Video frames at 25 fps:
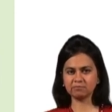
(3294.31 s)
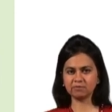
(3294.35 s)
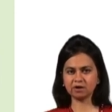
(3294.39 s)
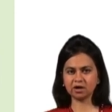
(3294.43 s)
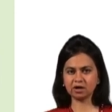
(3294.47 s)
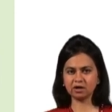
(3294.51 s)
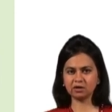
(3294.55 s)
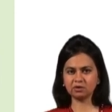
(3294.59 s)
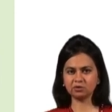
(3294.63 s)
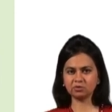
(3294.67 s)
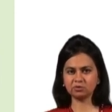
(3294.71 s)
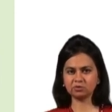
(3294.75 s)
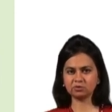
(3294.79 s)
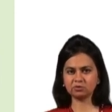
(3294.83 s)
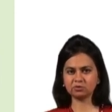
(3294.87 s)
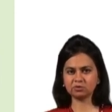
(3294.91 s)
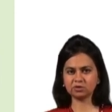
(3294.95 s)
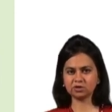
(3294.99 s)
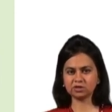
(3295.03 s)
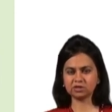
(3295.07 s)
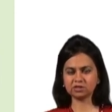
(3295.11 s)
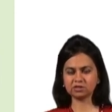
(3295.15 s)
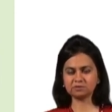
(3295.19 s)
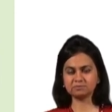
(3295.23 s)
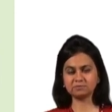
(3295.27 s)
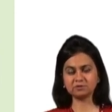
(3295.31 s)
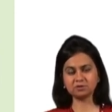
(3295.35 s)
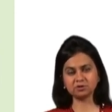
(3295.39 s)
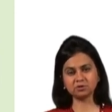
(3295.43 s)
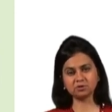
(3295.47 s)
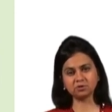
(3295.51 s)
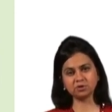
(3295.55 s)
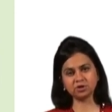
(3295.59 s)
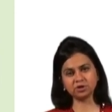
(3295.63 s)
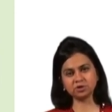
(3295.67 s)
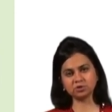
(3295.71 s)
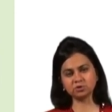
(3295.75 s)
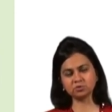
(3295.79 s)
Marlowe, is
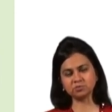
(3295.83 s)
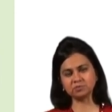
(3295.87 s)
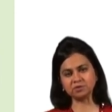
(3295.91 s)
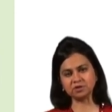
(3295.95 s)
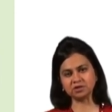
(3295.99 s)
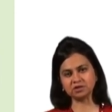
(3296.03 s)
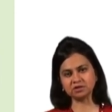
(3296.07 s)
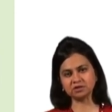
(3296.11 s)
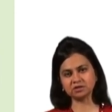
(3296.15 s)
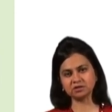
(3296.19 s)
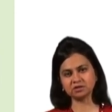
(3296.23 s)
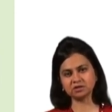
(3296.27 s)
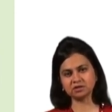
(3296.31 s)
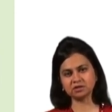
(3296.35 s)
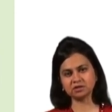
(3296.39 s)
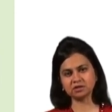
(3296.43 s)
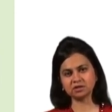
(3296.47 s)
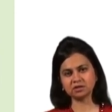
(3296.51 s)
going to meet.